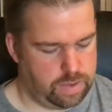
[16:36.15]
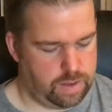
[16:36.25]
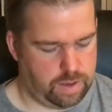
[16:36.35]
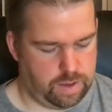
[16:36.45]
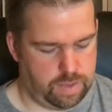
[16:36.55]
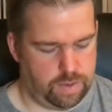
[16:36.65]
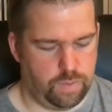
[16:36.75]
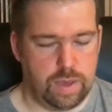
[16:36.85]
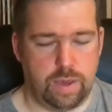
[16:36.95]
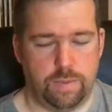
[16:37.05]

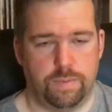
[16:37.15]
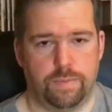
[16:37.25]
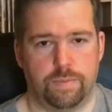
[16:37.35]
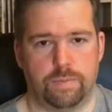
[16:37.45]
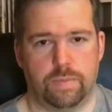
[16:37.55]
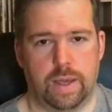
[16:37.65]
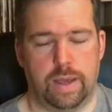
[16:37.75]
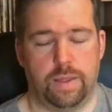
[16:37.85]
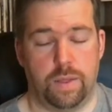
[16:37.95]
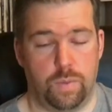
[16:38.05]
Wii,
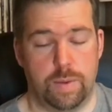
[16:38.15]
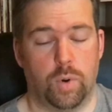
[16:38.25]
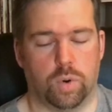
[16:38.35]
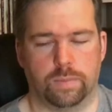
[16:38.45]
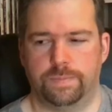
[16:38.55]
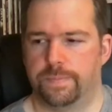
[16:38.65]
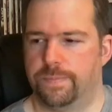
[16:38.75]
the Wiimote,